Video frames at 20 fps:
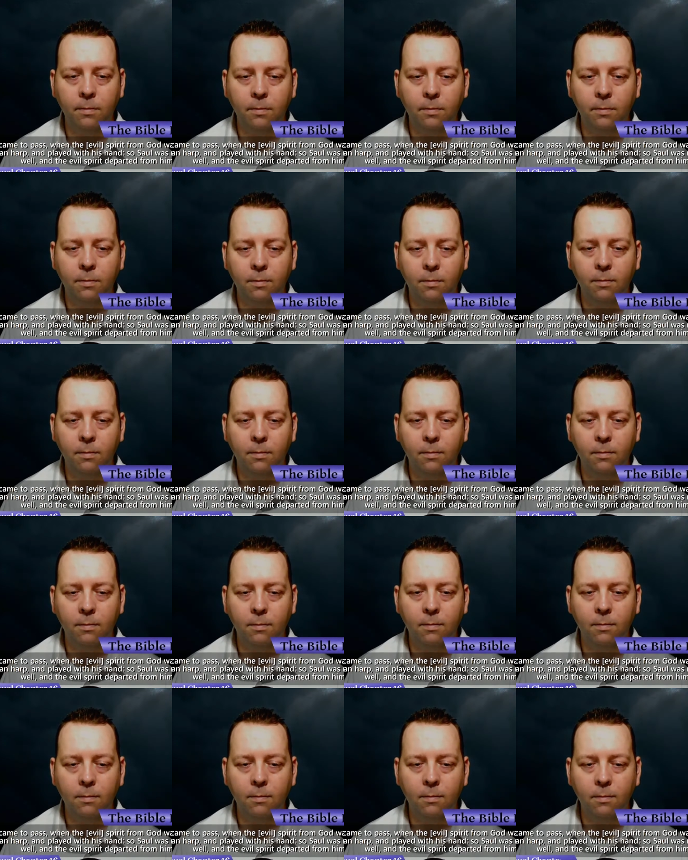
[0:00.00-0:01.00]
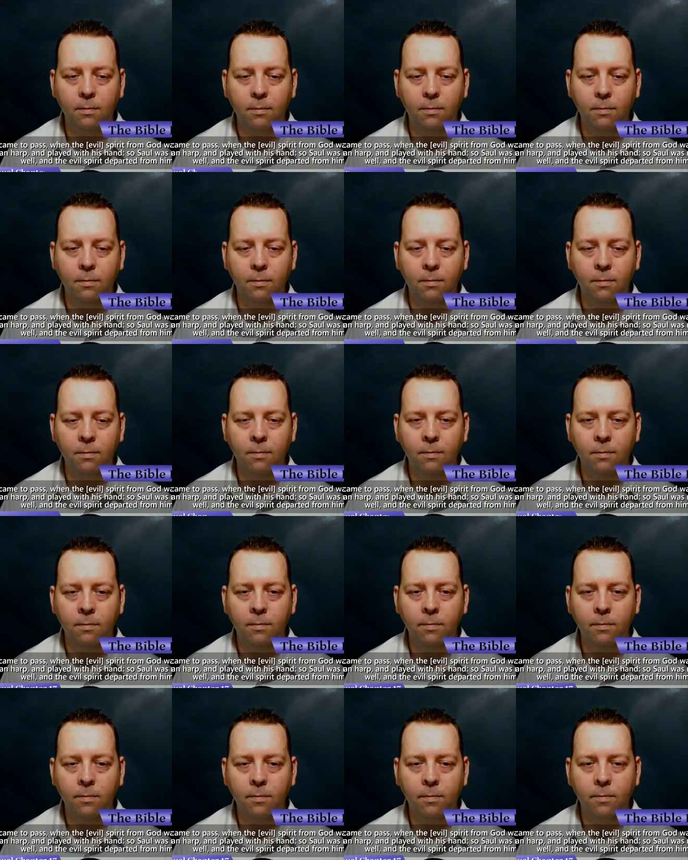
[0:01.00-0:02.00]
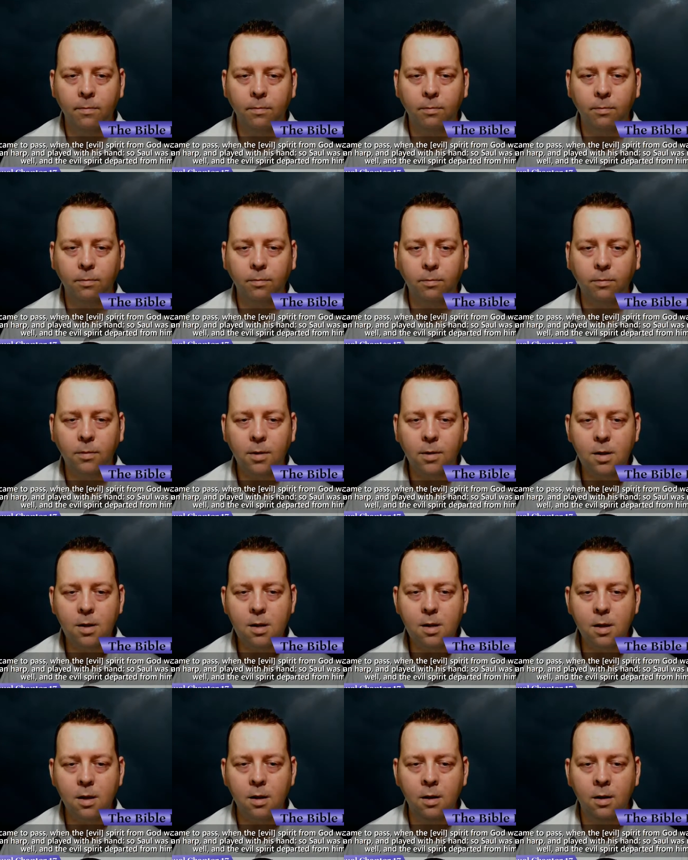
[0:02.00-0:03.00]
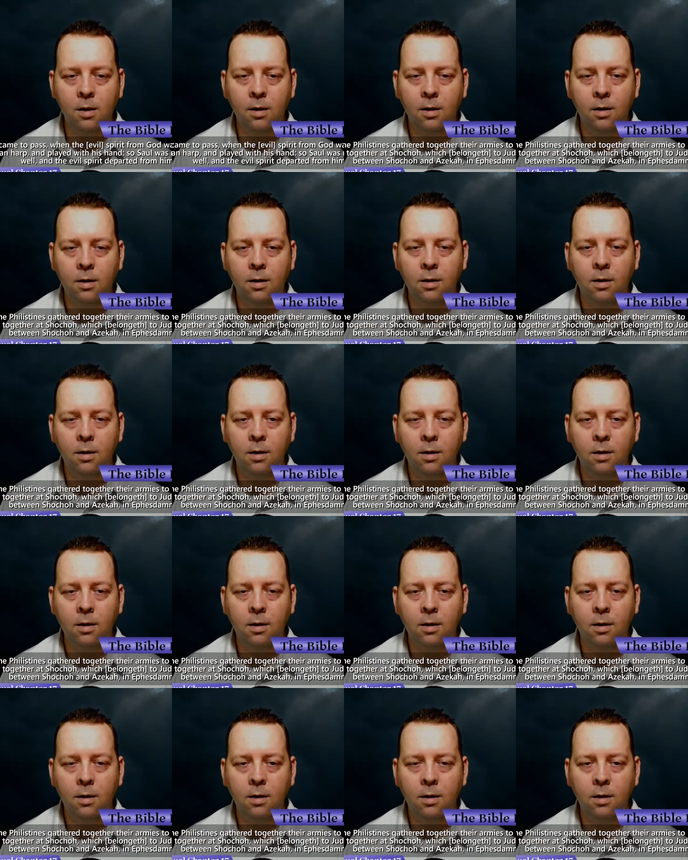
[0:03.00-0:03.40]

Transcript: Nothing is said.